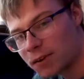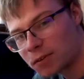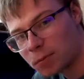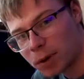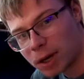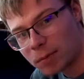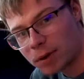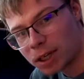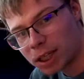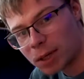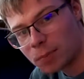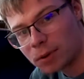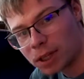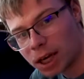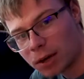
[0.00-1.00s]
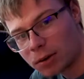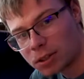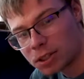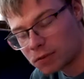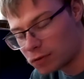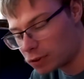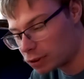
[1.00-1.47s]
Probably about a couple hours
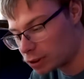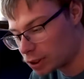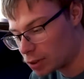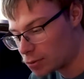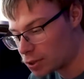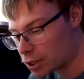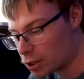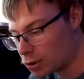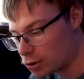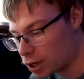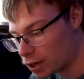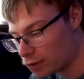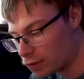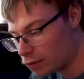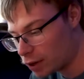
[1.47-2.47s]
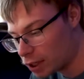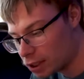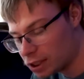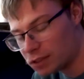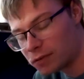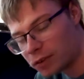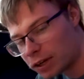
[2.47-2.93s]
of fiddling around with code, I
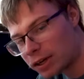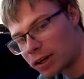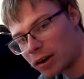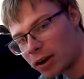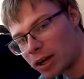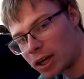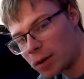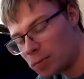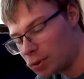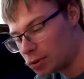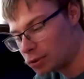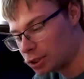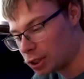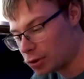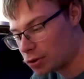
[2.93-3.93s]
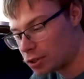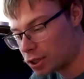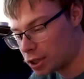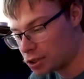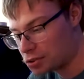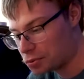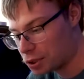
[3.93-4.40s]
finally figured out how to upload code to the
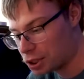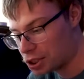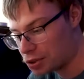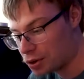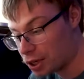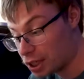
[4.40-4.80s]
Arduino,